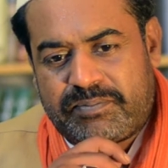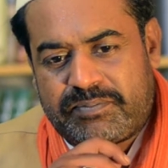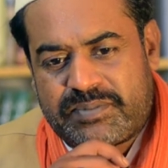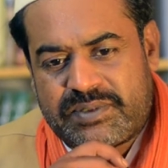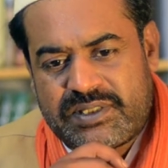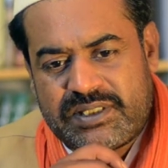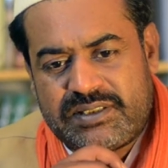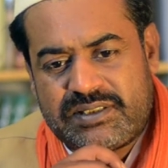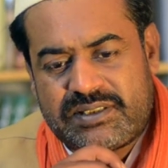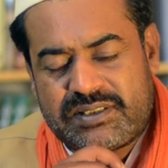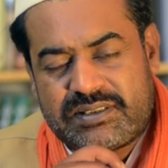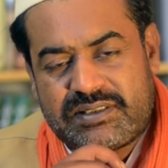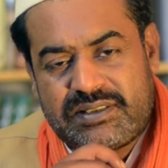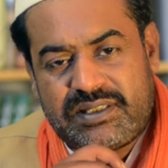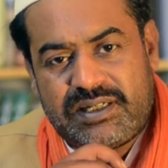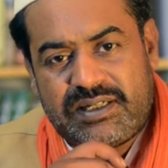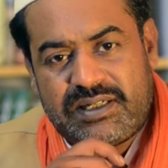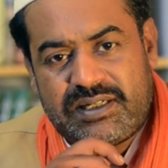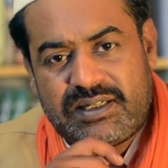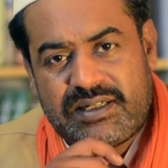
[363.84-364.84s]
since
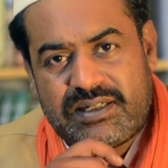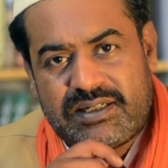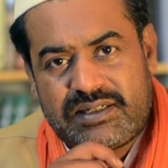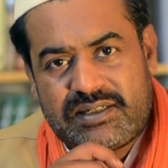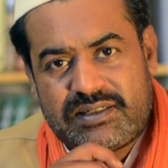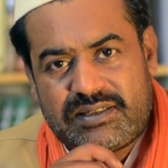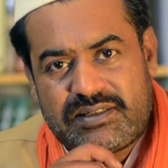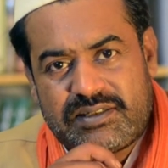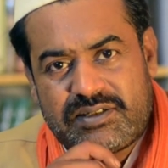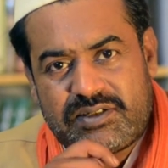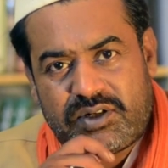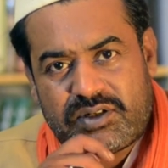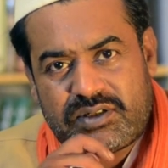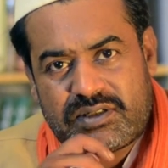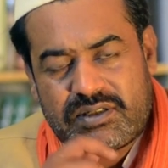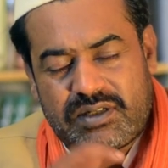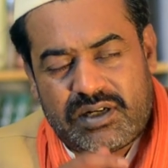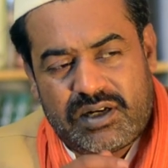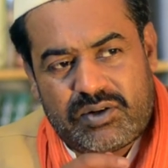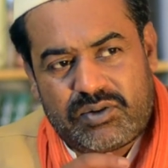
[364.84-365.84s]
they did
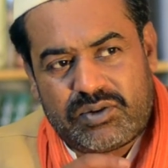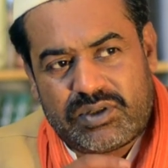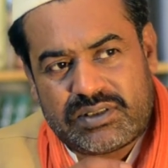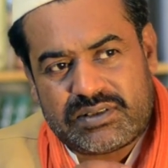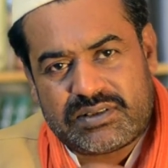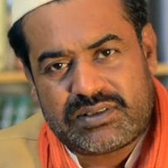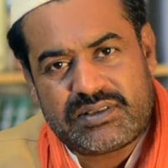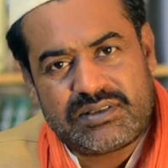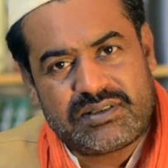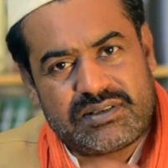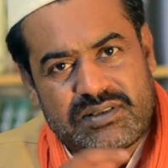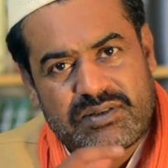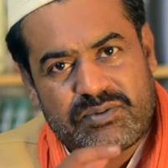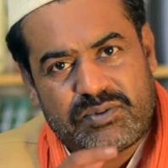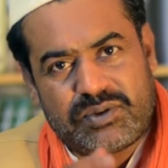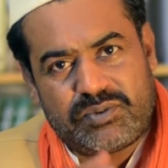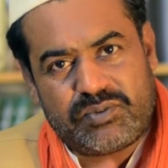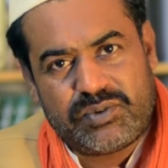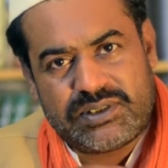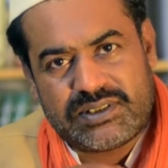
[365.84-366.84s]
not know, and since they
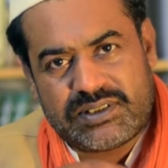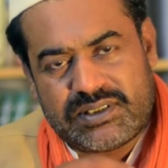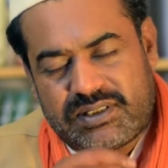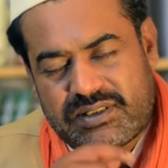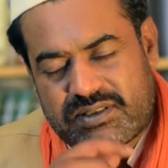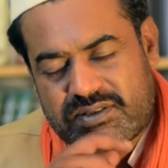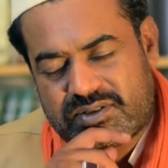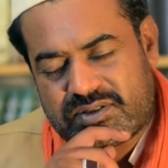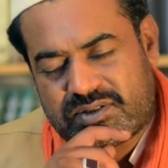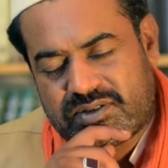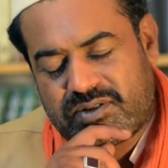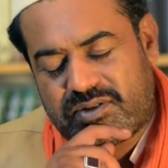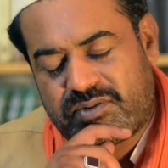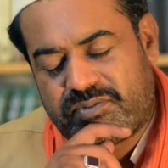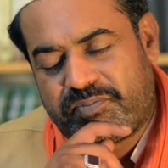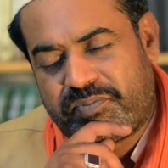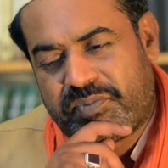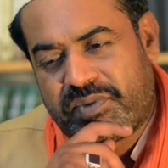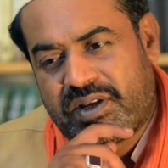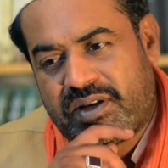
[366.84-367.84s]
were visiting,
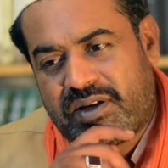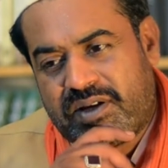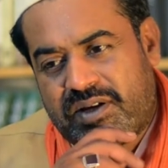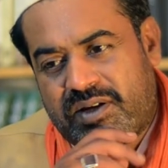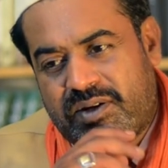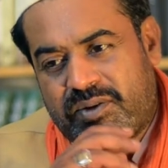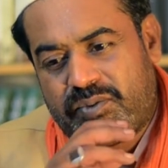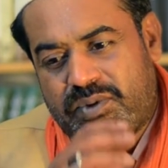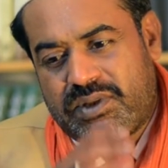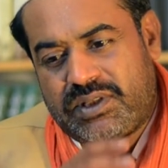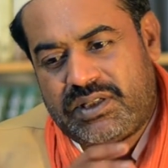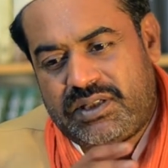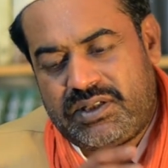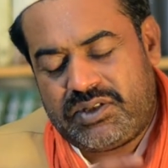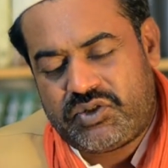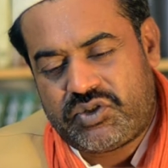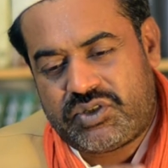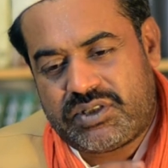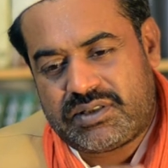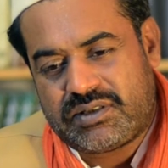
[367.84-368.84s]
so with
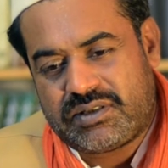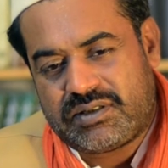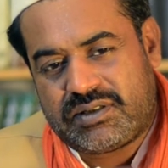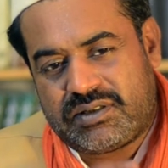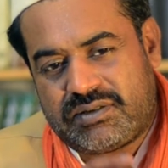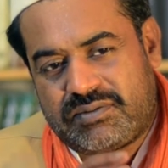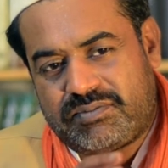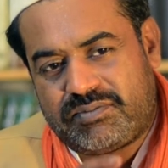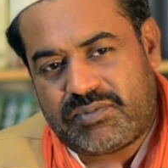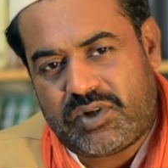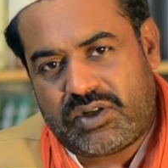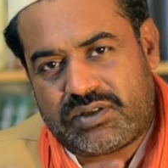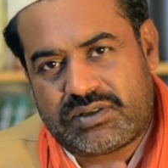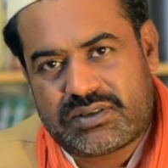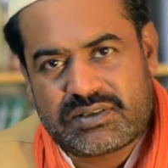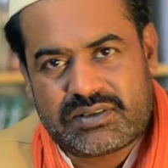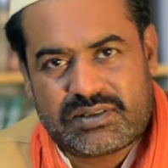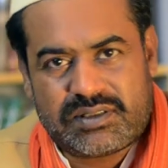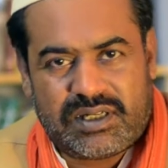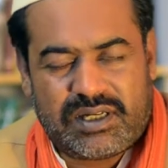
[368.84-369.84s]
each
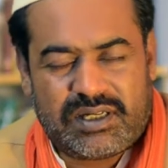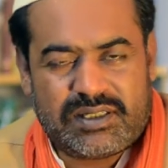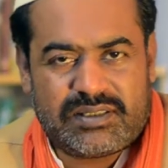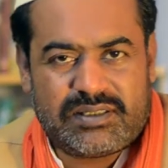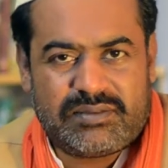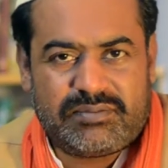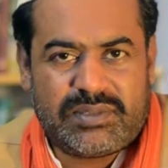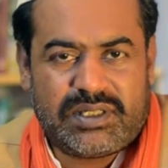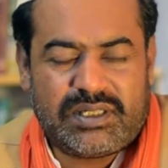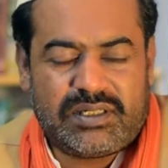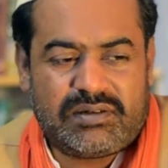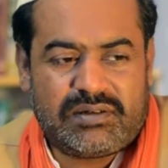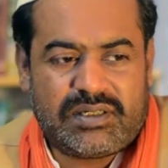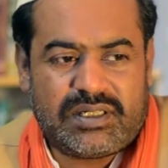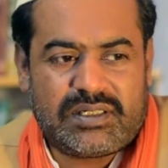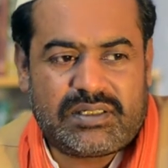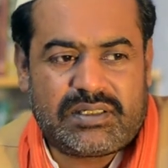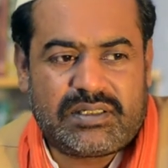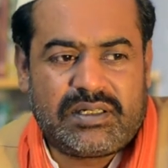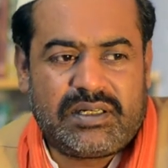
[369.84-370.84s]
mosque and the
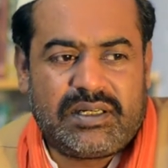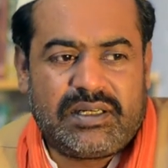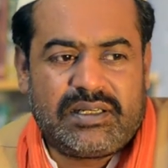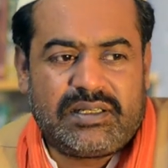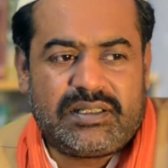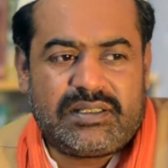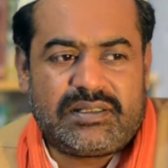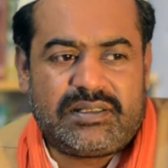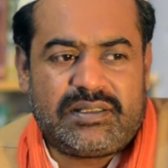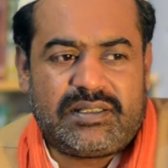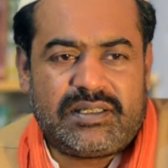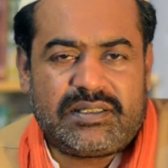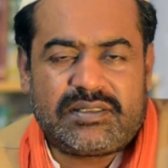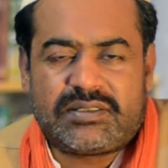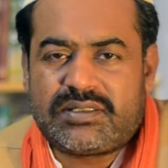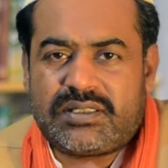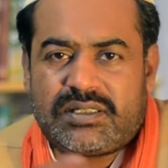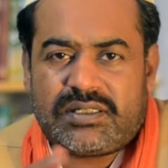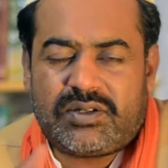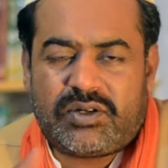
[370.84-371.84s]
minaret, they
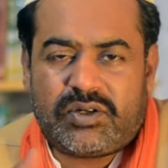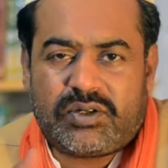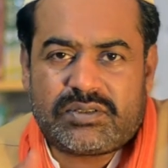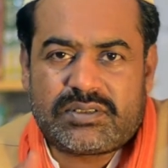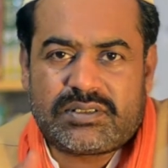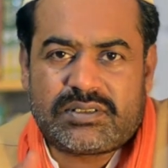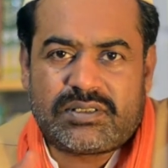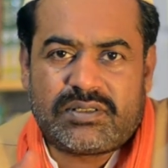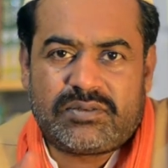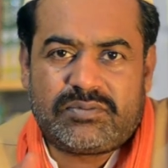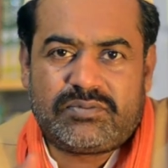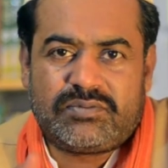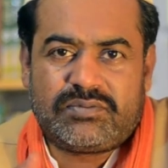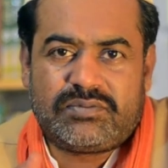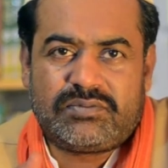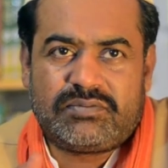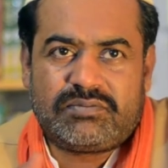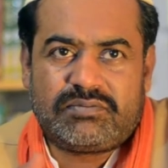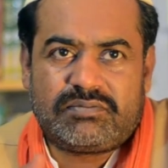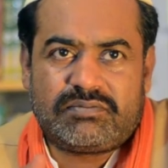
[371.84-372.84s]
saw
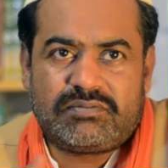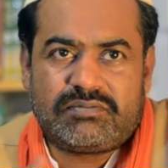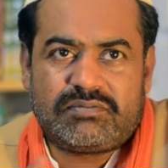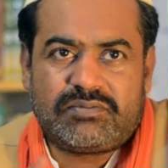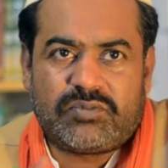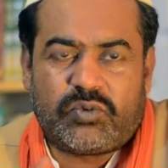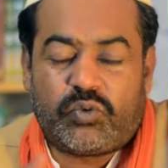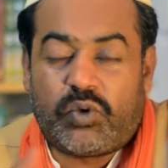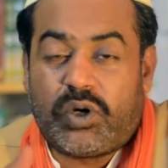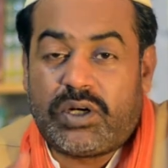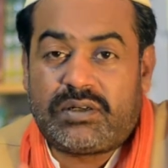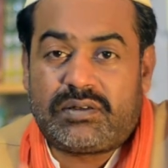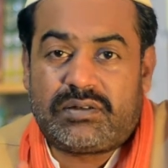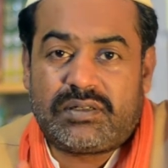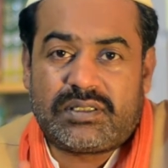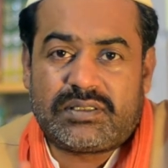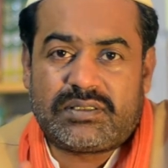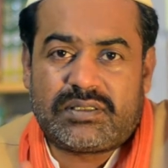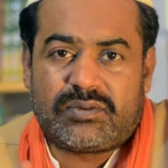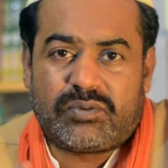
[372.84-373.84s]
some
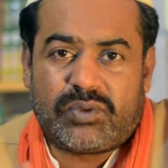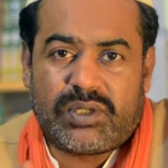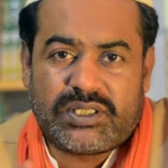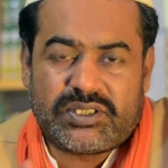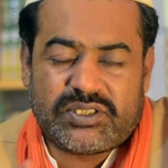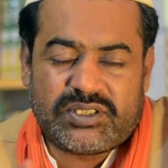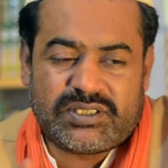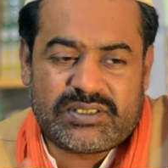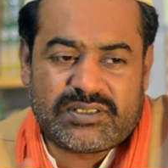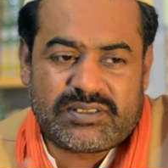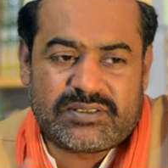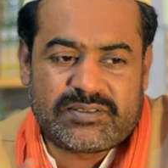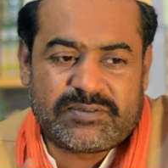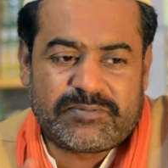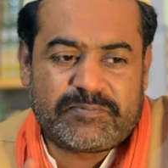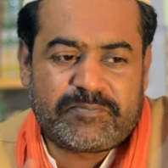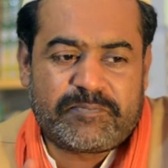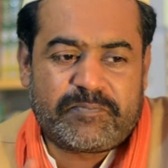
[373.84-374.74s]
wandering dervishes,